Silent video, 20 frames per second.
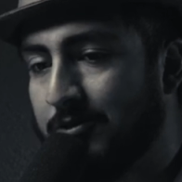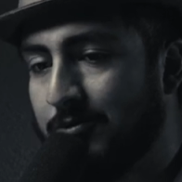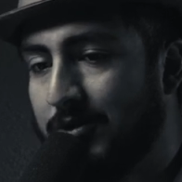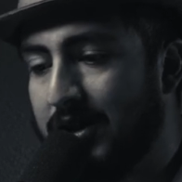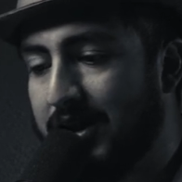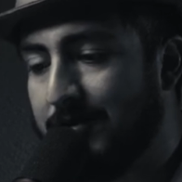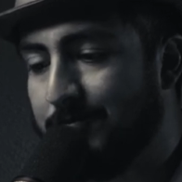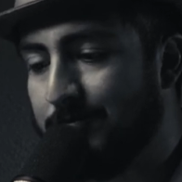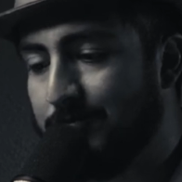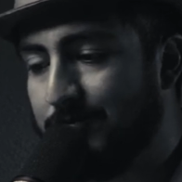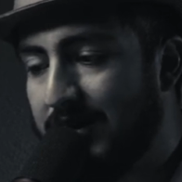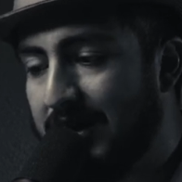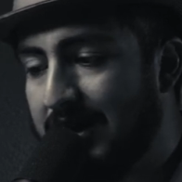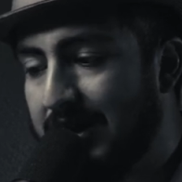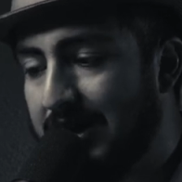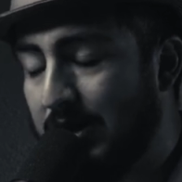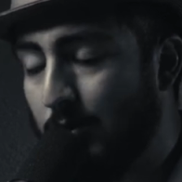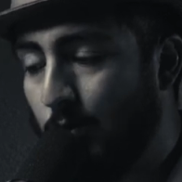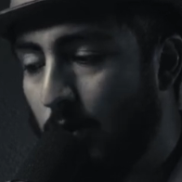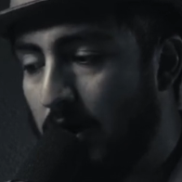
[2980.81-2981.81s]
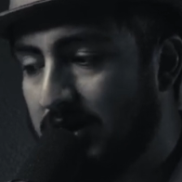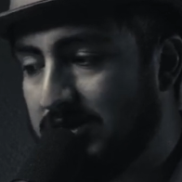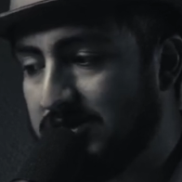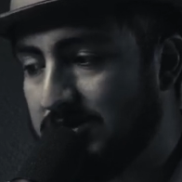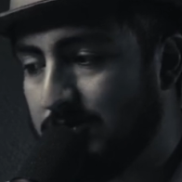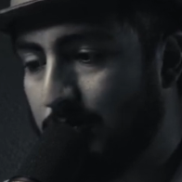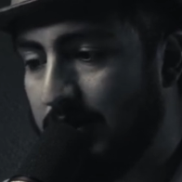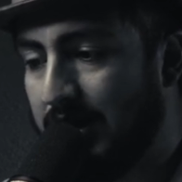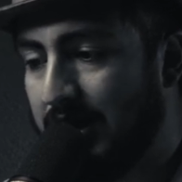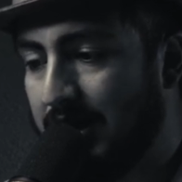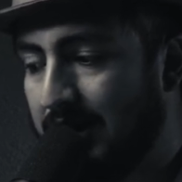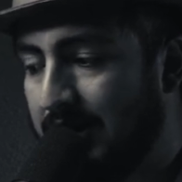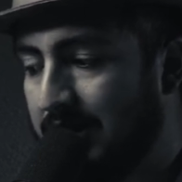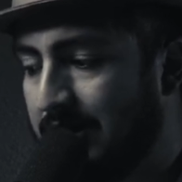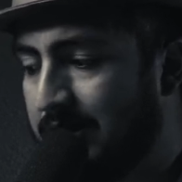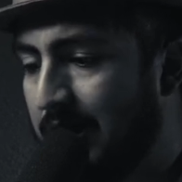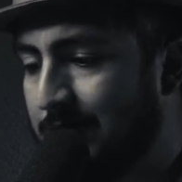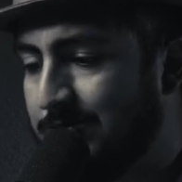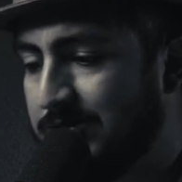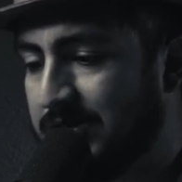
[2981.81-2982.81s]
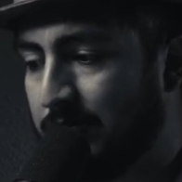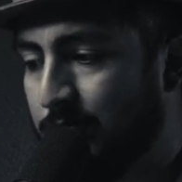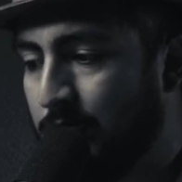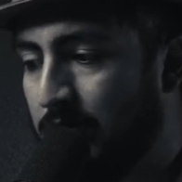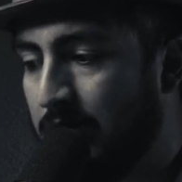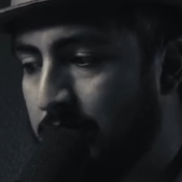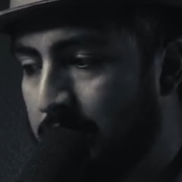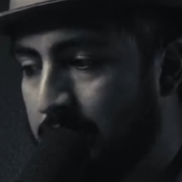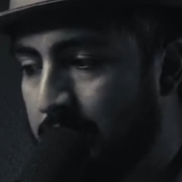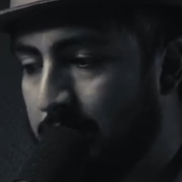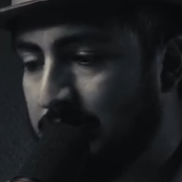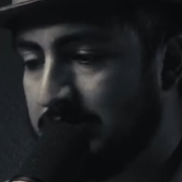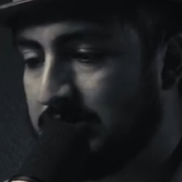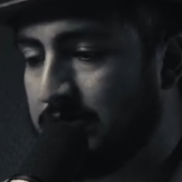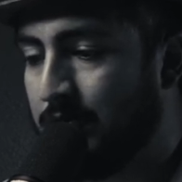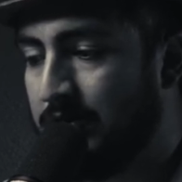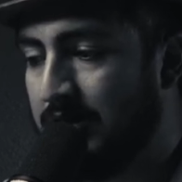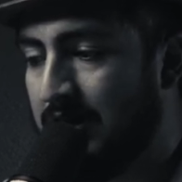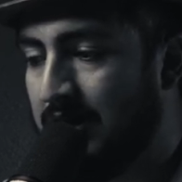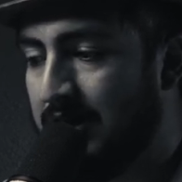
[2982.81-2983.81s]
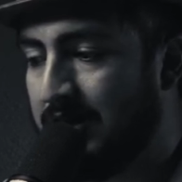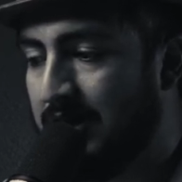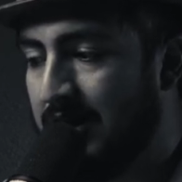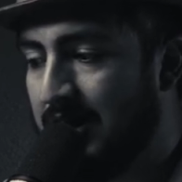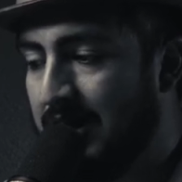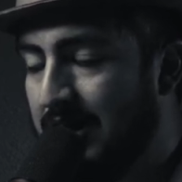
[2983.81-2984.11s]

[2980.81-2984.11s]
Right? He walks away, and the cop is like, "Whoa, what's going on?"